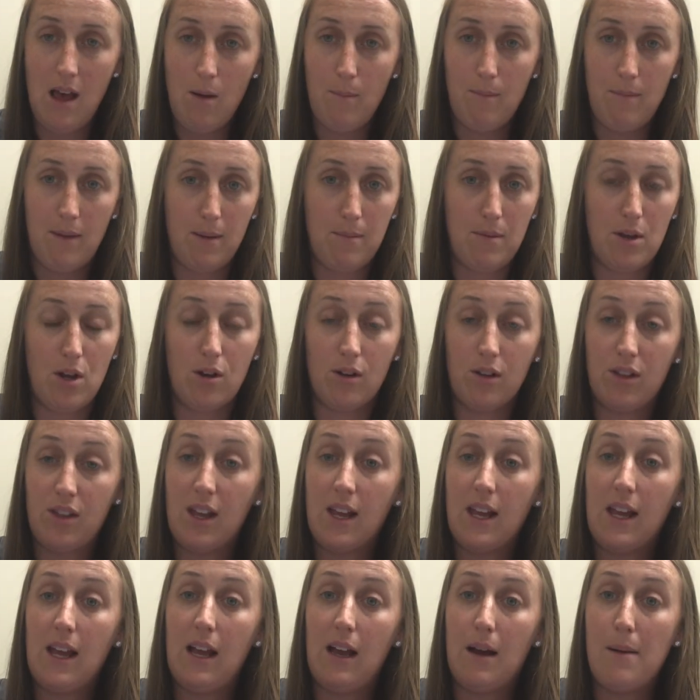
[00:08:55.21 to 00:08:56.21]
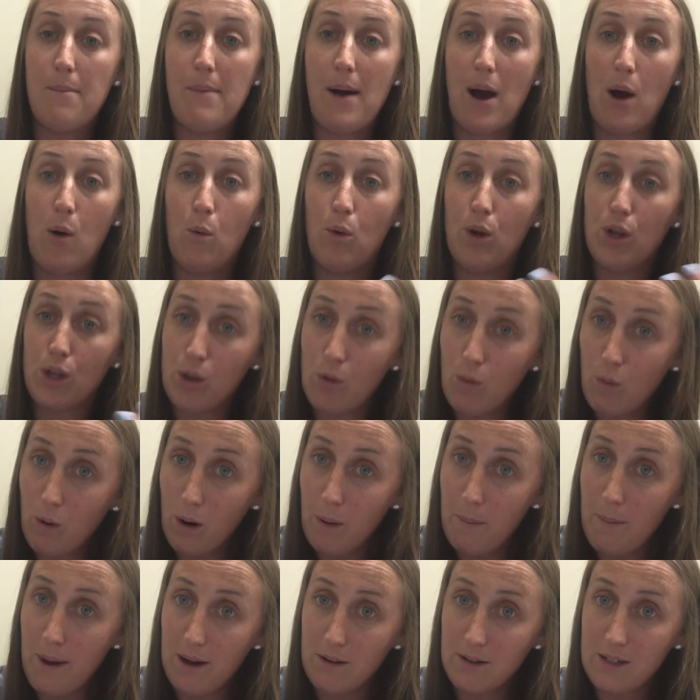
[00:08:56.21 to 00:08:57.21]
Maybe you're thinking about what you were
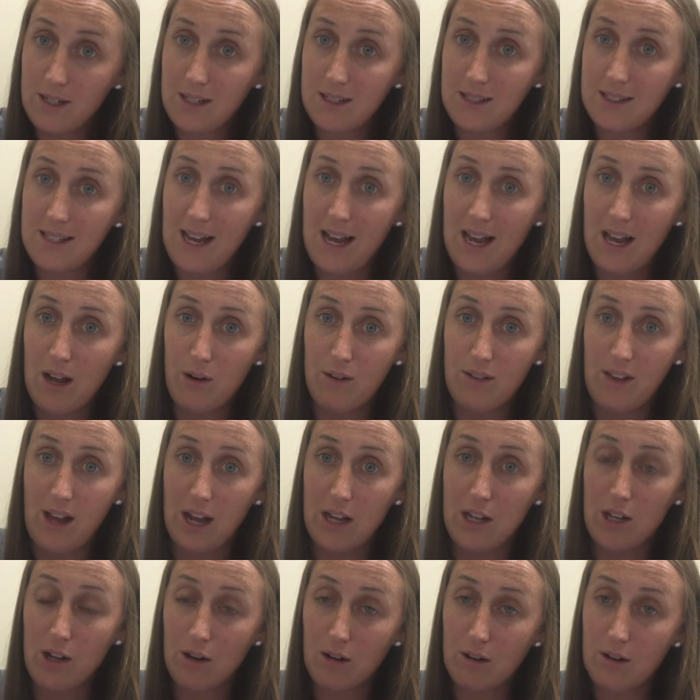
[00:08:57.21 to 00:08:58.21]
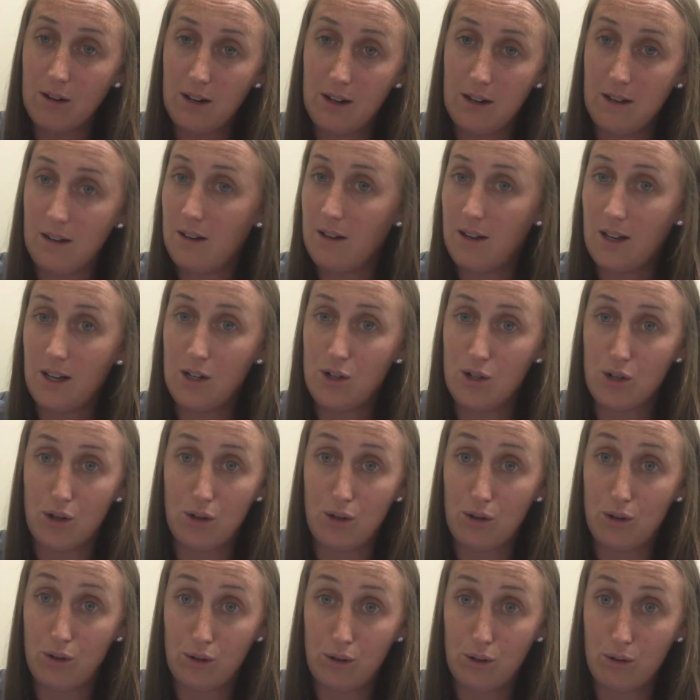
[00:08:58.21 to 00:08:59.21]
about to say, or that you're going to
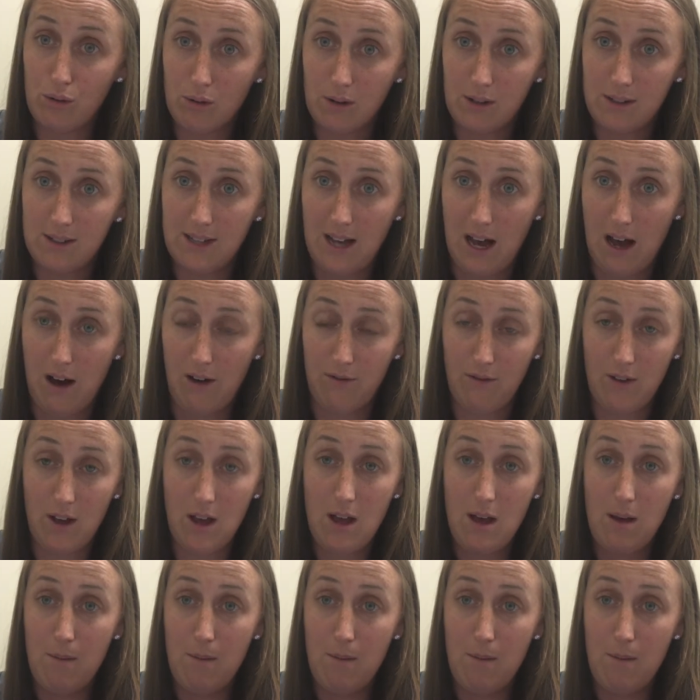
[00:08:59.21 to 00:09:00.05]
introduce yourself.